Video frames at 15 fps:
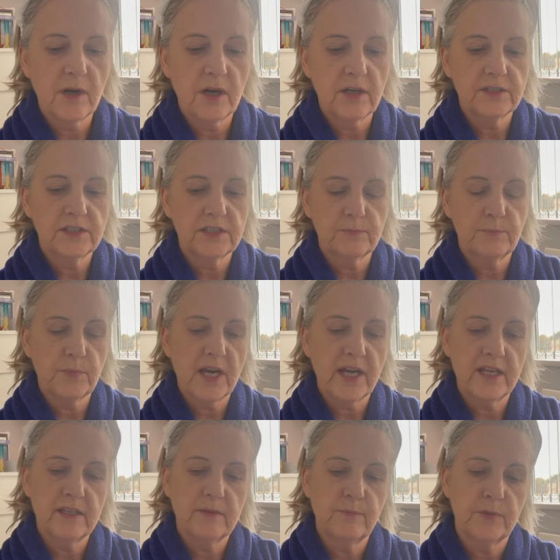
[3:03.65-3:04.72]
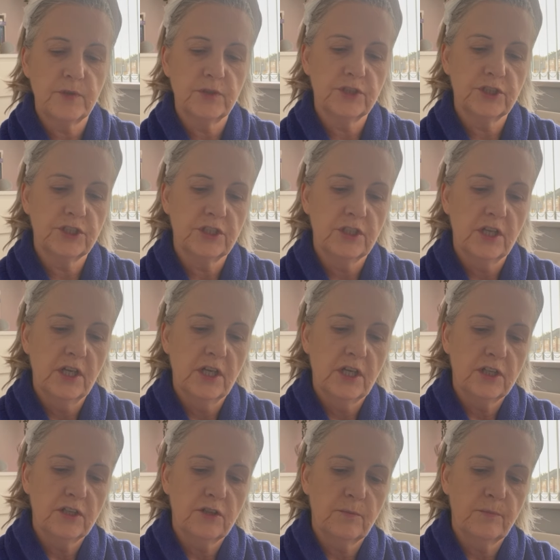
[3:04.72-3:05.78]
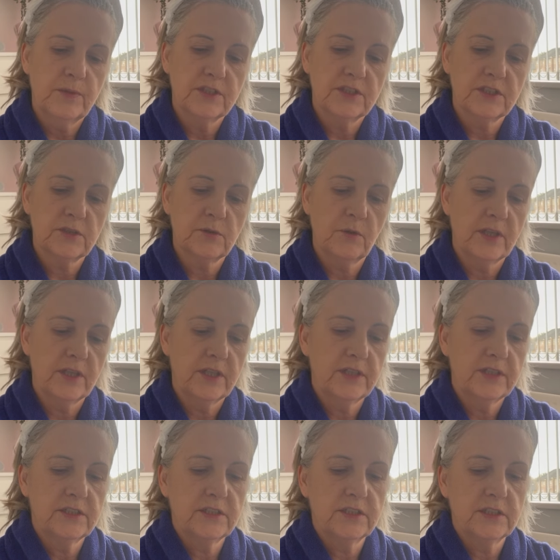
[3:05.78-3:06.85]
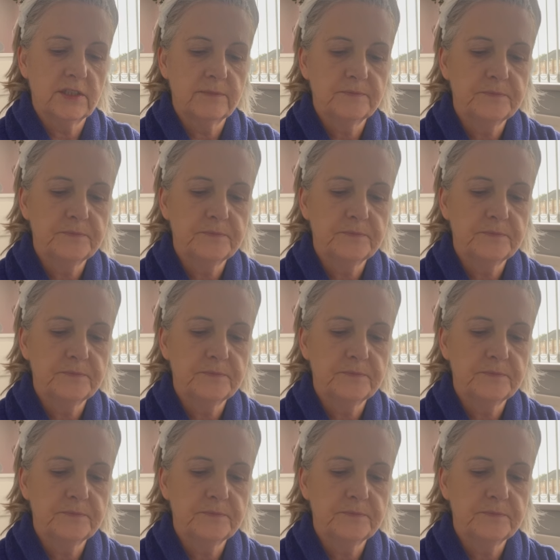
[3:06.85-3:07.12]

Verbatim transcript: I spray the brush a couple of squirts